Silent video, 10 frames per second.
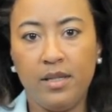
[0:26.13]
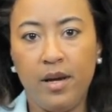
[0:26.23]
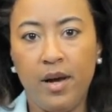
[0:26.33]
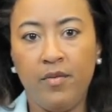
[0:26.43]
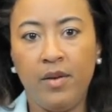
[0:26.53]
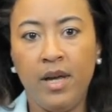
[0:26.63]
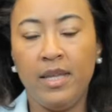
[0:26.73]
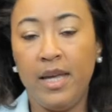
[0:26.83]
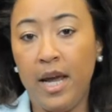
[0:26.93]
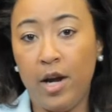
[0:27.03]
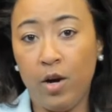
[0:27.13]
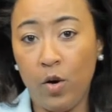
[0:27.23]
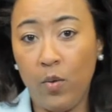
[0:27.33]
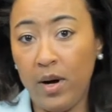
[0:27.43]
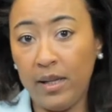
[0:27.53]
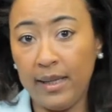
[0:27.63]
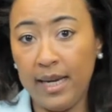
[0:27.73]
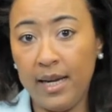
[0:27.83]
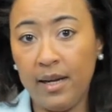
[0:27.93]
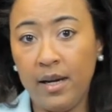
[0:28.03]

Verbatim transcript: of the air quality.